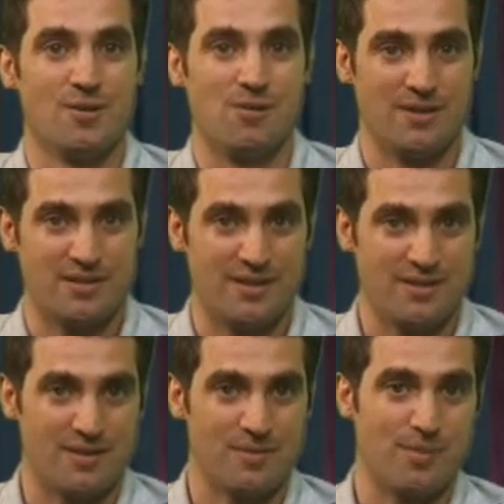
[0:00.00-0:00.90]
where I
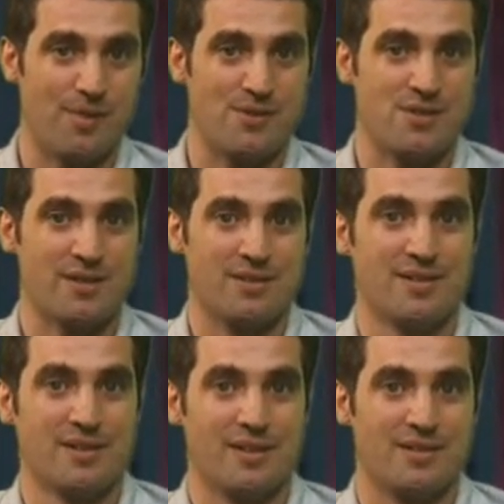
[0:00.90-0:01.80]
attended the project
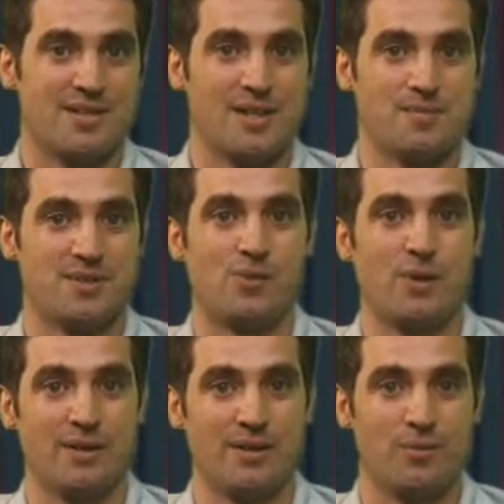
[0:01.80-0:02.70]
and
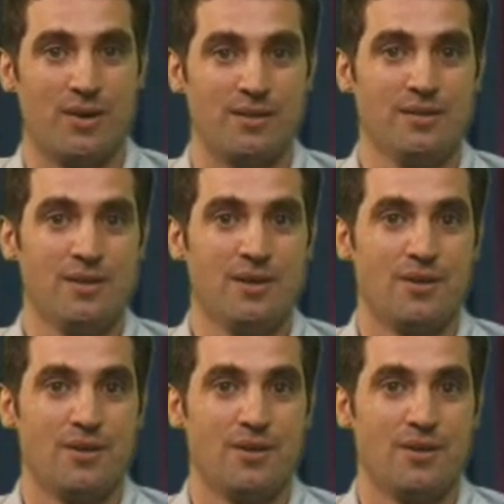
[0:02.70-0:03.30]
subsequently won it,